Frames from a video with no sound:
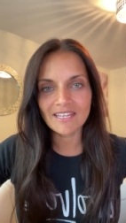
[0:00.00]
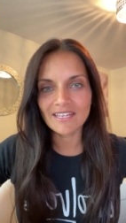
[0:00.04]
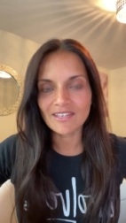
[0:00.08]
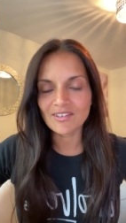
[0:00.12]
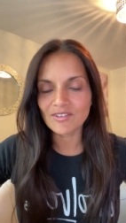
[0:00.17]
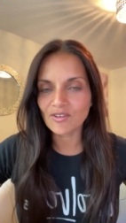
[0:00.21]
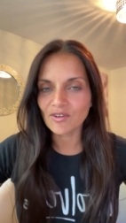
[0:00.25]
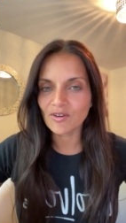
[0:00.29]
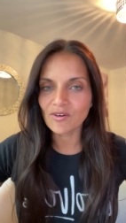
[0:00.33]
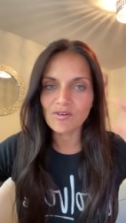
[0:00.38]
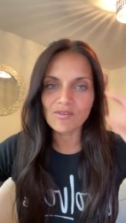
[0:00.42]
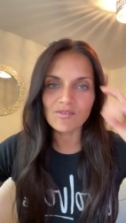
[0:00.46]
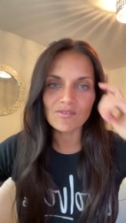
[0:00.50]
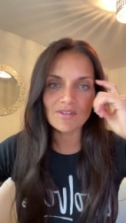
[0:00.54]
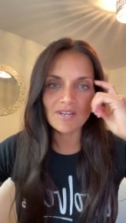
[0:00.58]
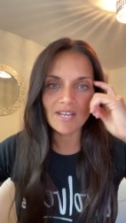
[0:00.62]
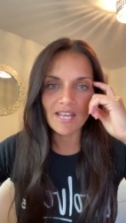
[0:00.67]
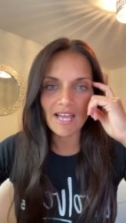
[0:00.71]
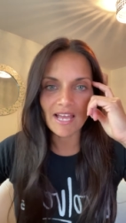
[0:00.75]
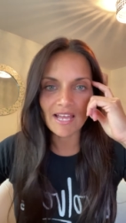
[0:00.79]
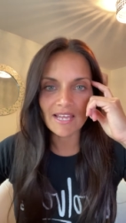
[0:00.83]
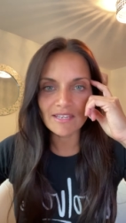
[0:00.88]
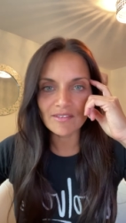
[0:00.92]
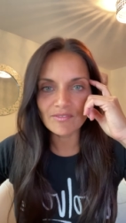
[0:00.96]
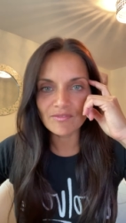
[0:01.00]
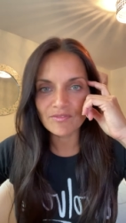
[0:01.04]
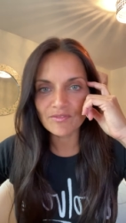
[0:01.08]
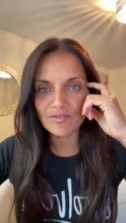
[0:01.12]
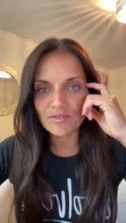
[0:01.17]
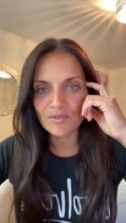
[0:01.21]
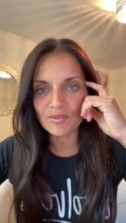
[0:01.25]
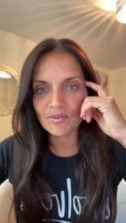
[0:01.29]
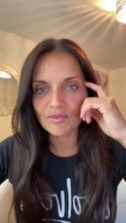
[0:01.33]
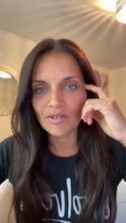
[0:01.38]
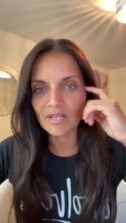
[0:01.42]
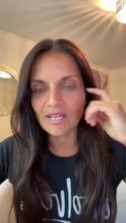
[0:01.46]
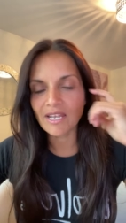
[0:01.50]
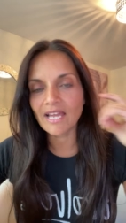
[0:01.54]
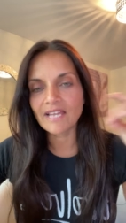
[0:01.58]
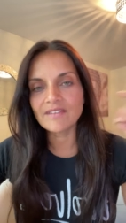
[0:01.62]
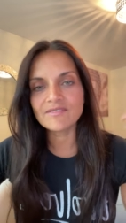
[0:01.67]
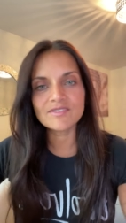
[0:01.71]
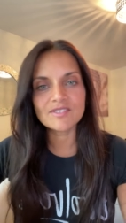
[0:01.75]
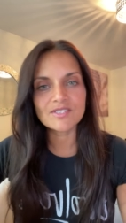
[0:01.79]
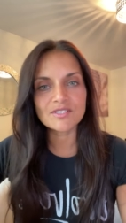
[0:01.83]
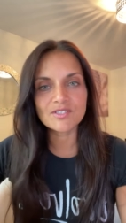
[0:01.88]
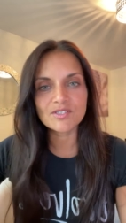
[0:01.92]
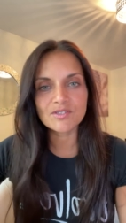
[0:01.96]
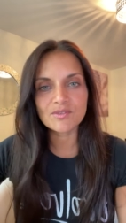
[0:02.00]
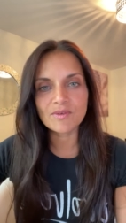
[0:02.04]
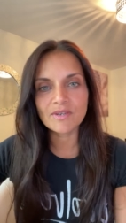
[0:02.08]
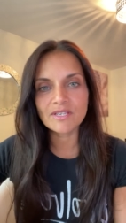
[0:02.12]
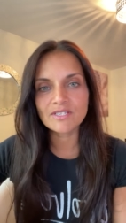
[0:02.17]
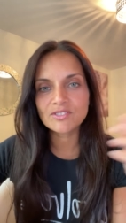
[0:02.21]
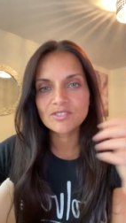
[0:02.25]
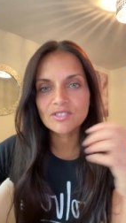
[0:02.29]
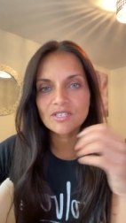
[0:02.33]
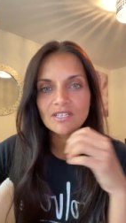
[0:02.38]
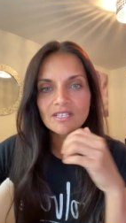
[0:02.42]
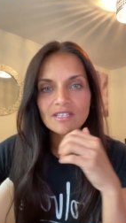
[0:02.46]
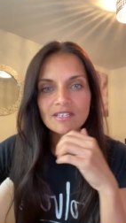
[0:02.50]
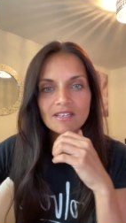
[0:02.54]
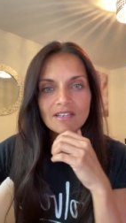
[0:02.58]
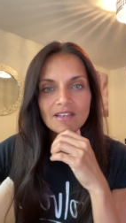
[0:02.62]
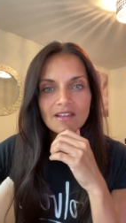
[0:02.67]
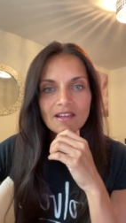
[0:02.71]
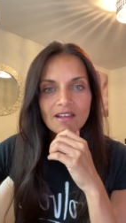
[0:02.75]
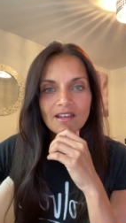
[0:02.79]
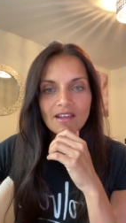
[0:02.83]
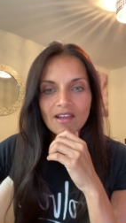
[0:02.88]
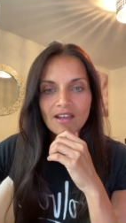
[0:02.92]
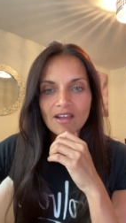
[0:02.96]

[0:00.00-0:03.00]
in your own life through a life situation